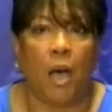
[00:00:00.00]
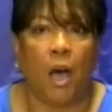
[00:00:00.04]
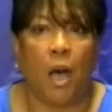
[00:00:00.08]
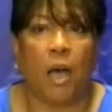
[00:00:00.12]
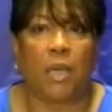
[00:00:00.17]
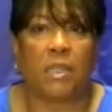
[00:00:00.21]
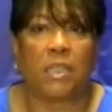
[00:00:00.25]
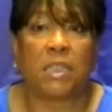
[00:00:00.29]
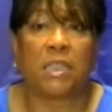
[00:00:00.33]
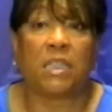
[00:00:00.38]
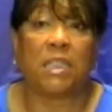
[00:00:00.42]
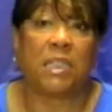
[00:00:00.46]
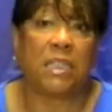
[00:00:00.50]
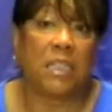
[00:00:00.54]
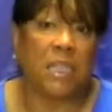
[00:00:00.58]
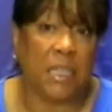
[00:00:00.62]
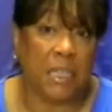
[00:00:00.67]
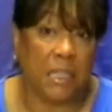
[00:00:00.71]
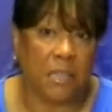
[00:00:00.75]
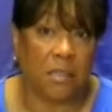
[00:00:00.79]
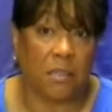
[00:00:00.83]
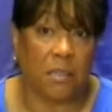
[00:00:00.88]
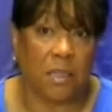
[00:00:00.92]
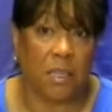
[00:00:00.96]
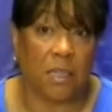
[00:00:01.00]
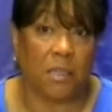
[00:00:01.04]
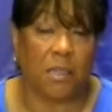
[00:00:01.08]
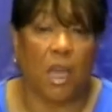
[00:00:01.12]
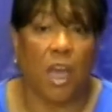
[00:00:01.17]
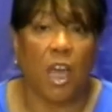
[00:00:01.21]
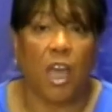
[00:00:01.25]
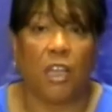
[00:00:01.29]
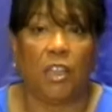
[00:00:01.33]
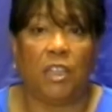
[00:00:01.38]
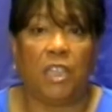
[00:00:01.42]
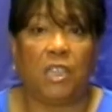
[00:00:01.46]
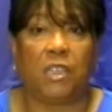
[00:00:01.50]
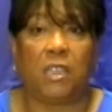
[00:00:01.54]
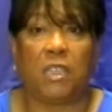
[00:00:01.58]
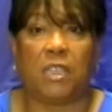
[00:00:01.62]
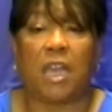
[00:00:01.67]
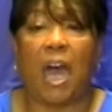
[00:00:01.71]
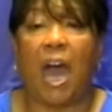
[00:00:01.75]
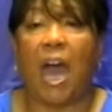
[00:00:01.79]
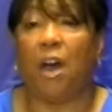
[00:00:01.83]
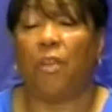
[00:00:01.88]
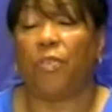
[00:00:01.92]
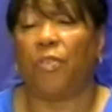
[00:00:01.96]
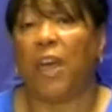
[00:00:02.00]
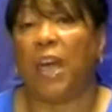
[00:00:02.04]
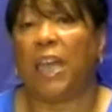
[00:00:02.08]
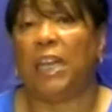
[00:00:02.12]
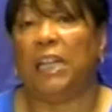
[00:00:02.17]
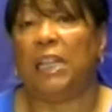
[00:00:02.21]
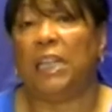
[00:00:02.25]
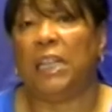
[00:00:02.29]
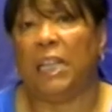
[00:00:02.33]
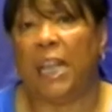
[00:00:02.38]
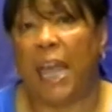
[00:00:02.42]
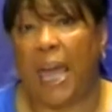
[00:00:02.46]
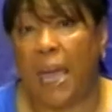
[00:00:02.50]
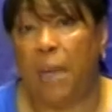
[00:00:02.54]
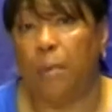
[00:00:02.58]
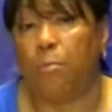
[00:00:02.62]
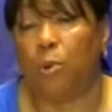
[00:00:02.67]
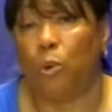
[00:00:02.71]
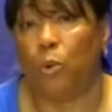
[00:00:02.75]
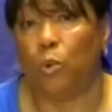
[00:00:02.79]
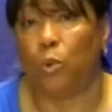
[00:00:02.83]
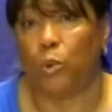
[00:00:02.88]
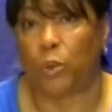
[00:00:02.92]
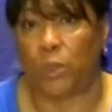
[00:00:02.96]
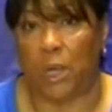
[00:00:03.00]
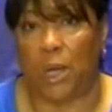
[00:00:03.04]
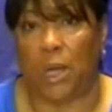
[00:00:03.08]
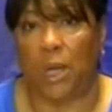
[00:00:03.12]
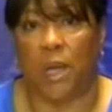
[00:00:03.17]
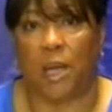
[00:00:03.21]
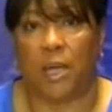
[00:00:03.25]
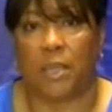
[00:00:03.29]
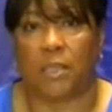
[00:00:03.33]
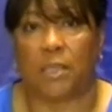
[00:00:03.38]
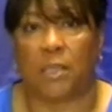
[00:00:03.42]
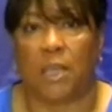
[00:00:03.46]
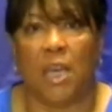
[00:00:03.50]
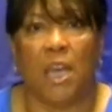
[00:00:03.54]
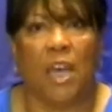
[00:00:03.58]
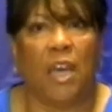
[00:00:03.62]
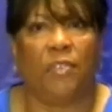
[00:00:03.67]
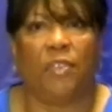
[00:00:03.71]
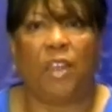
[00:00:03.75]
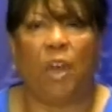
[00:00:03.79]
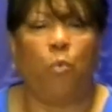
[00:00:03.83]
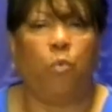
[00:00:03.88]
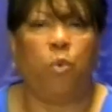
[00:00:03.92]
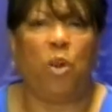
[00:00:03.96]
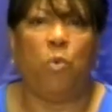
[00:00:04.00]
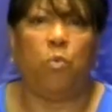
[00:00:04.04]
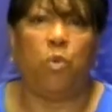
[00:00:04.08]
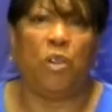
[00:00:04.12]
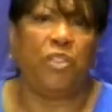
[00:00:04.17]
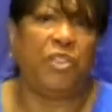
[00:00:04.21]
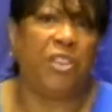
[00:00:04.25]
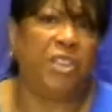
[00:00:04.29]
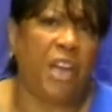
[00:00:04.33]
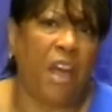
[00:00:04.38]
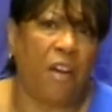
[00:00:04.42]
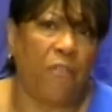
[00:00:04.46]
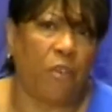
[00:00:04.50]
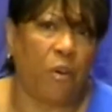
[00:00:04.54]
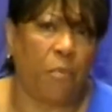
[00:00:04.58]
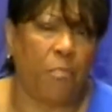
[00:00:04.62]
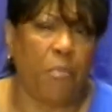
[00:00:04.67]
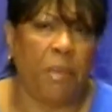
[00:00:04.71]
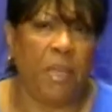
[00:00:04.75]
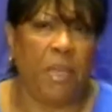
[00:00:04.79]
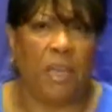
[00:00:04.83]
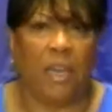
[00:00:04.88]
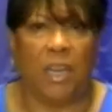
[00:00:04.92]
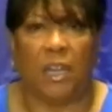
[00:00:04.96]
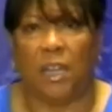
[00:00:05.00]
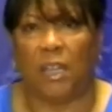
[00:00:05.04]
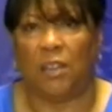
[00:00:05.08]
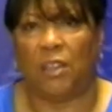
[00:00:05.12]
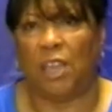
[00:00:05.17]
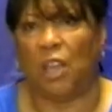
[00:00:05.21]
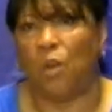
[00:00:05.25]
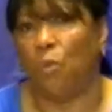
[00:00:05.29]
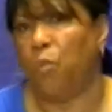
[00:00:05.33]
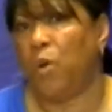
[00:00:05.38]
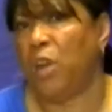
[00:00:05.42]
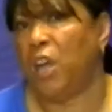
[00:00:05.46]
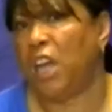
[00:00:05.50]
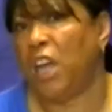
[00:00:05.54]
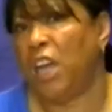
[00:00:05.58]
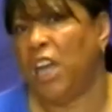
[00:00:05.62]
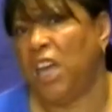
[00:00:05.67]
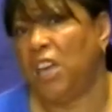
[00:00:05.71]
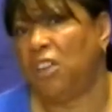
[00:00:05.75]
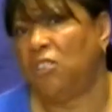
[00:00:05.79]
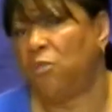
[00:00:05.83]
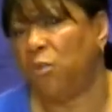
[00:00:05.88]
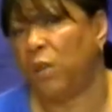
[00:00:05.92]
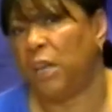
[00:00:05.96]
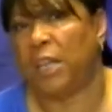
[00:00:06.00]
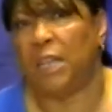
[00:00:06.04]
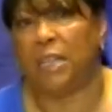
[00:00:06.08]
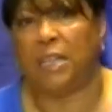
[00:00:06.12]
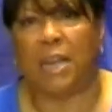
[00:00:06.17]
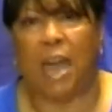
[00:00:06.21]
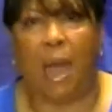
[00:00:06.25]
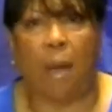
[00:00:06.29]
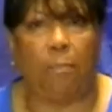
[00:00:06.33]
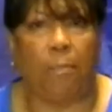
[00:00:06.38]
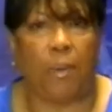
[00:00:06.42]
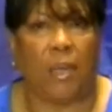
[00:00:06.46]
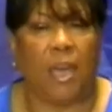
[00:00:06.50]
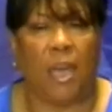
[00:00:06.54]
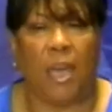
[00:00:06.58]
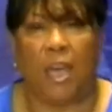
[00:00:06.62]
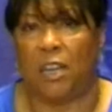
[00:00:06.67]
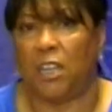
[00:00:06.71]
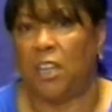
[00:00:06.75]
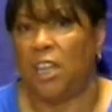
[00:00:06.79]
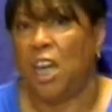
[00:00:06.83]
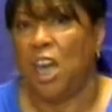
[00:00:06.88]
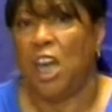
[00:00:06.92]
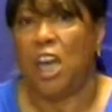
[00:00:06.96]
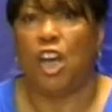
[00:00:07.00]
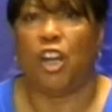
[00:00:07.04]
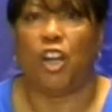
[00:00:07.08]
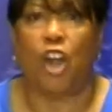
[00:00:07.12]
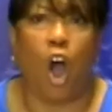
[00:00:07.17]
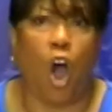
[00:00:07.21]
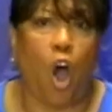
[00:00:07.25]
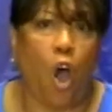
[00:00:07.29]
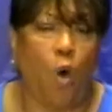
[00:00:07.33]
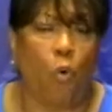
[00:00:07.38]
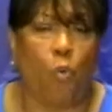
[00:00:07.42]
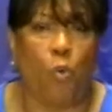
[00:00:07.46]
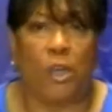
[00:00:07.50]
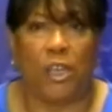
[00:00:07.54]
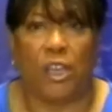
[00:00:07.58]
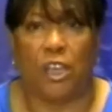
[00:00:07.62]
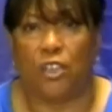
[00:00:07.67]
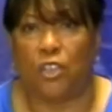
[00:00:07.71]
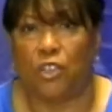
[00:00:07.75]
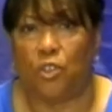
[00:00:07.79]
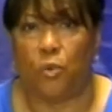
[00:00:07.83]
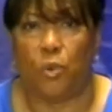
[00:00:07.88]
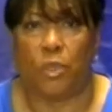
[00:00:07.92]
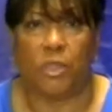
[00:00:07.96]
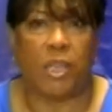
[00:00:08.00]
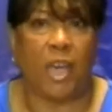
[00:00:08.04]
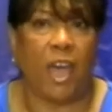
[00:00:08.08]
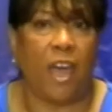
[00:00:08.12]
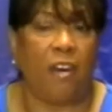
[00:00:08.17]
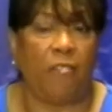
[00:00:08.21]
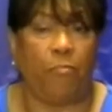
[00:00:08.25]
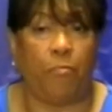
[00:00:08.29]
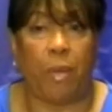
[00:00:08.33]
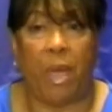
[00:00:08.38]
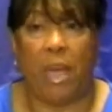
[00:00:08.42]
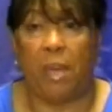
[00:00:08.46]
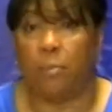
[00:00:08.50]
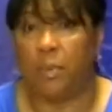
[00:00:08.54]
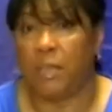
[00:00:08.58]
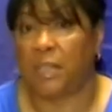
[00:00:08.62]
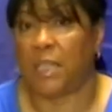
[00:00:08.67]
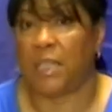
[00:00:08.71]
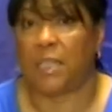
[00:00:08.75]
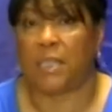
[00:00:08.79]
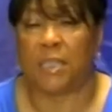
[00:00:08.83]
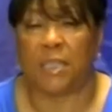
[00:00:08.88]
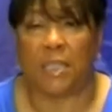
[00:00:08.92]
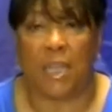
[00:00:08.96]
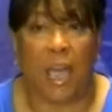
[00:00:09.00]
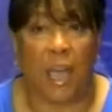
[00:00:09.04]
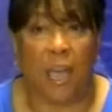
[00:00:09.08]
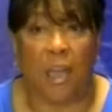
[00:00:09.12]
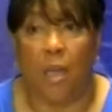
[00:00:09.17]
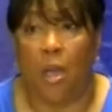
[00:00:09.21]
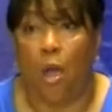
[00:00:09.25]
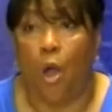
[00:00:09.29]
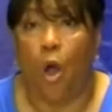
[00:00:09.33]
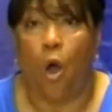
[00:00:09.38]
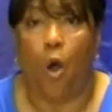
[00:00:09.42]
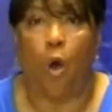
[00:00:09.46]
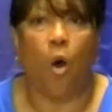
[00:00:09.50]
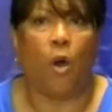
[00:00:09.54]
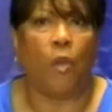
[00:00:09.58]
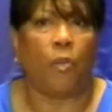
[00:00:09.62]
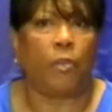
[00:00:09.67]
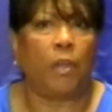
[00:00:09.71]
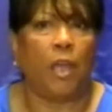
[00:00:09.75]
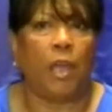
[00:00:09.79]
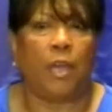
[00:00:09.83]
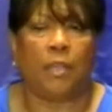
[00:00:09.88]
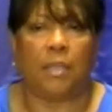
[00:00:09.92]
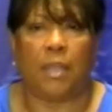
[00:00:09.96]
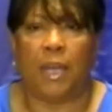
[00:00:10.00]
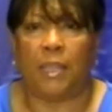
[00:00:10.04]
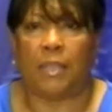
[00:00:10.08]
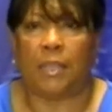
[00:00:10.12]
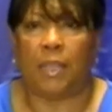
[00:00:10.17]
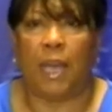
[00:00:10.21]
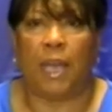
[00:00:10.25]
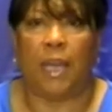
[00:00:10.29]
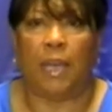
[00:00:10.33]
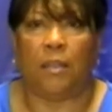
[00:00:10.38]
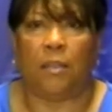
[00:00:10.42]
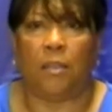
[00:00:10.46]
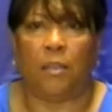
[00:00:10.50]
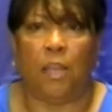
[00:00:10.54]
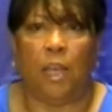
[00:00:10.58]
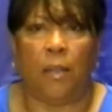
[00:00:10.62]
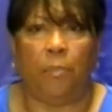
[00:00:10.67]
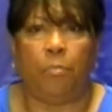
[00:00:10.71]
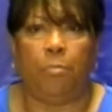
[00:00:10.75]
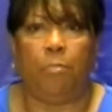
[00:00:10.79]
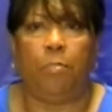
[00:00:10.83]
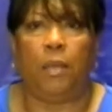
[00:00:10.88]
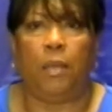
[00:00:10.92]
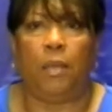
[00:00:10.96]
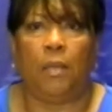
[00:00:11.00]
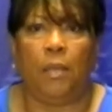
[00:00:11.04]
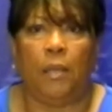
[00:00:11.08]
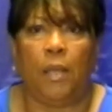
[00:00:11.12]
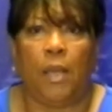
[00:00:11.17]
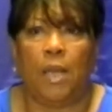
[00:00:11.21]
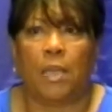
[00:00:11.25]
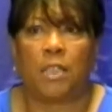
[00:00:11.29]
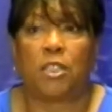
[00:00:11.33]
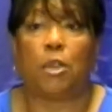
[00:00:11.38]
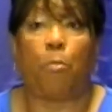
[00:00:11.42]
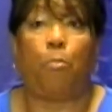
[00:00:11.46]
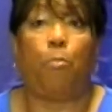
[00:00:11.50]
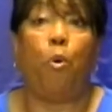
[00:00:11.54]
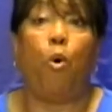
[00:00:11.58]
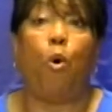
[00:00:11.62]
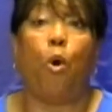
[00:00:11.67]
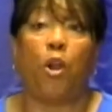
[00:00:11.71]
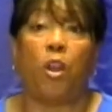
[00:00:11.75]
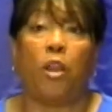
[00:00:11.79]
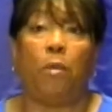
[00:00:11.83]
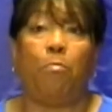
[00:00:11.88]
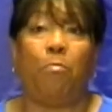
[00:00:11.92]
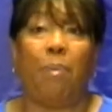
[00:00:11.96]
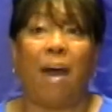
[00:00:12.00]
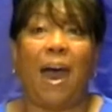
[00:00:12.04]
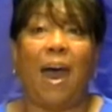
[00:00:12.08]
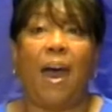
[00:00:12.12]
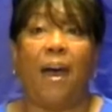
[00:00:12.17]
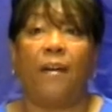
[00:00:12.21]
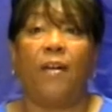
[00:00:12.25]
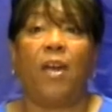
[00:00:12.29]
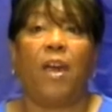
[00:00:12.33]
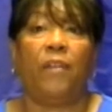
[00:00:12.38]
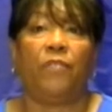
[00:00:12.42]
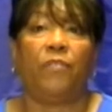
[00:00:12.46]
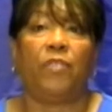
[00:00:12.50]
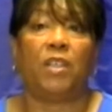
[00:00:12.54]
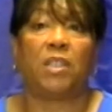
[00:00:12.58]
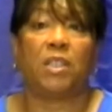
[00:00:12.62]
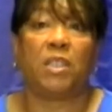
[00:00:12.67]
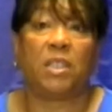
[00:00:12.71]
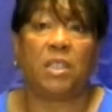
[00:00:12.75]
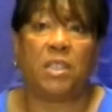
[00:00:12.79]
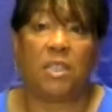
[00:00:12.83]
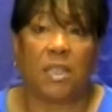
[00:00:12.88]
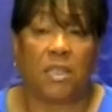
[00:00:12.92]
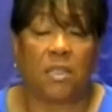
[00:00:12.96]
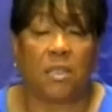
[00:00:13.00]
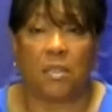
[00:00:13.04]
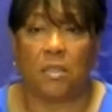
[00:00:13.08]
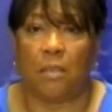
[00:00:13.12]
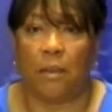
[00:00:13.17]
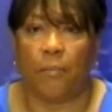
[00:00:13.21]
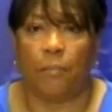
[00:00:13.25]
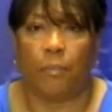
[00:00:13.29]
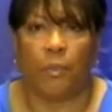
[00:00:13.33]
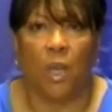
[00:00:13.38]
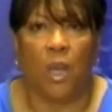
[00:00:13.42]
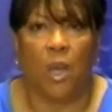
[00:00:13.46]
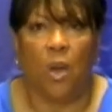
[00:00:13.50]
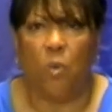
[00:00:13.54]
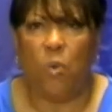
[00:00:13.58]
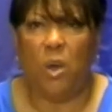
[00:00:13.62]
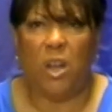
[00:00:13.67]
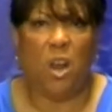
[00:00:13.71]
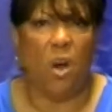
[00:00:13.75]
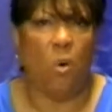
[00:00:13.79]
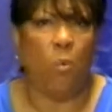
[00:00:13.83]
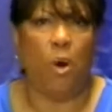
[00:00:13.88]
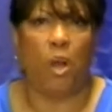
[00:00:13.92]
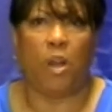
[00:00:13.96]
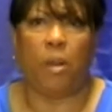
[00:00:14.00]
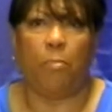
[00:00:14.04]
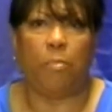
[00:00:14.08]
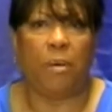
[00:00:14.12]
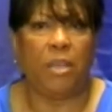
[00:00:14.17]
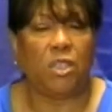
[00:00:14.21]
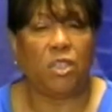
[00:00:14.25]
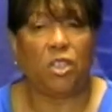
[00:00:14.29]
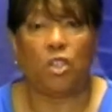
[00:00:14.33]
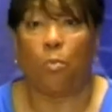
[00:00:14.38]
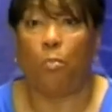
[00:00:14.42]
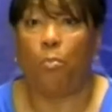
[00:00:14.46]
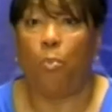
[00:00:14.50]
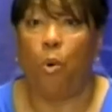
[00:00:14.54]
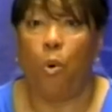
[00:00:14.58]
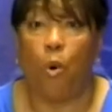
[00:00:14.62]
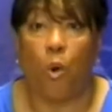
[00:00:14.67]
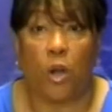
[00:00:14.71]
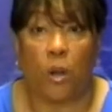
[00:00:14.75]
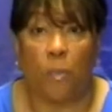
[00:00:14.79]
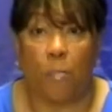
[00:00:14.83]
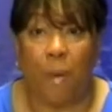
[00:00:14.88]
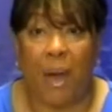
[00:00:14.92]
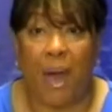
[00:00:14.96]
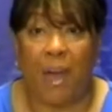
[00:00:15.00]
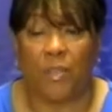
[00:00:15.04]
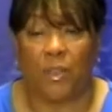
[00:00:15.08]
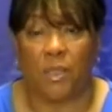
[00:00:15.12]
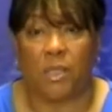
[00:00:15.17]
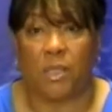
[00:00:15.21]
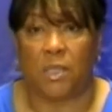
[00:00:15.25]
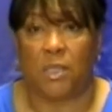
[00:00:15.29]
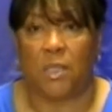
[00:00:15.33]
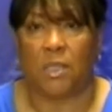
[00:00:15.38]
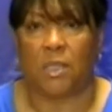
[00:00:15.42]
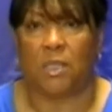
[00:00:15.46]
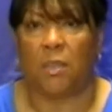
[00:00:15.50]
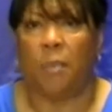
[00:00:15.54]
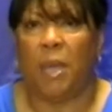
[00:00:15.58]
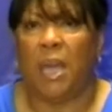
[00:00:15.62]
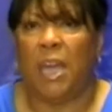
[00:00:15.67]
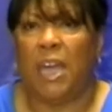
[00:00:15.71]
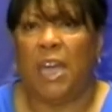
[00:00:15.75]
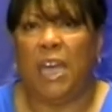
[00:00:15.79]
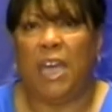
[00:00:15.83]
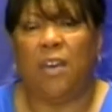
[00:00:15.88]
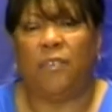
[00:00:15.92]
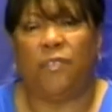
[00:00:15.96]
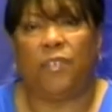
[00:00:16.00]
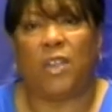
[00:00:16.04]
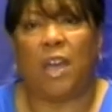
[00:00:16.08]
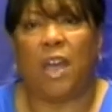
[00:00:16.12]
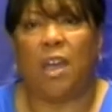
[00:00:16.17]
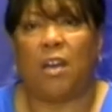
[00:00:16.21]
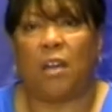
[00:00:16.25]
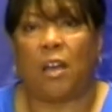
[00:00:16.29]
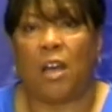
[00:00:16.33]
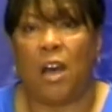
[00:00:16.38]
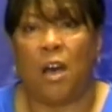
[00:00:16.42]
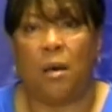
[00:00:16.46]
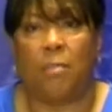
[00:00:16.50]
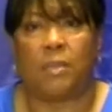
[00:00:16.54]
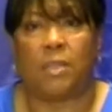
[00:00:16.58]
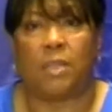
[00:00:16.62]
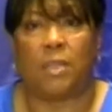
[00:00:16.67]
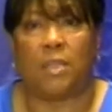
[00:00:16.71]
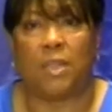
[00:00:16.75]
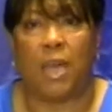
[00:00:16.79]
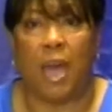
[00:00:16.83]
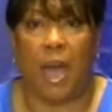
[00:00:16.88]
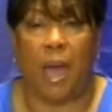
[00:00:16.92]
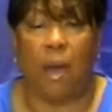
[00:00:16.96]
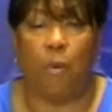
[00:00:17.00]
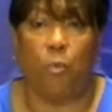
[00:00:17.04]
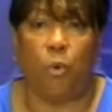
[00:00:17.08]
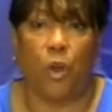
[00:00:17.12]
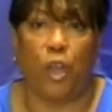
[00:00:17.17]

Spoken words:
a statistics. This is how they labeled us, that we will never be anything. We're ignorant and nappy-headed, and all we can do is have babies and stay on and be supported by the system. We don't want to be supported by the system. If there comes a time where